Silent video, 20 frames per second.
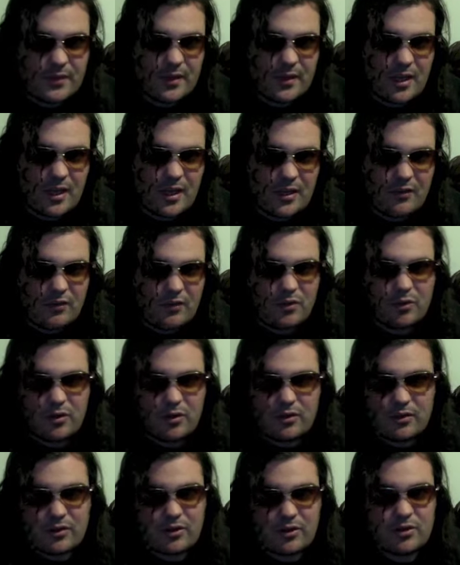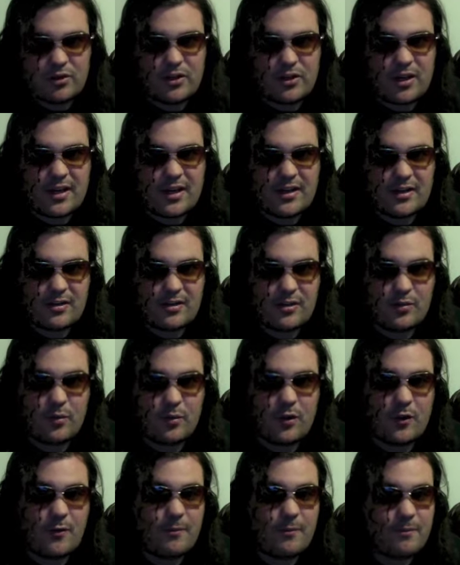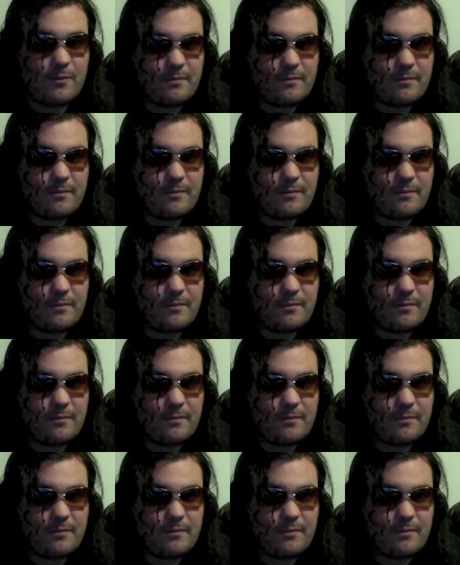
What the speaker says: including the early 90s as well.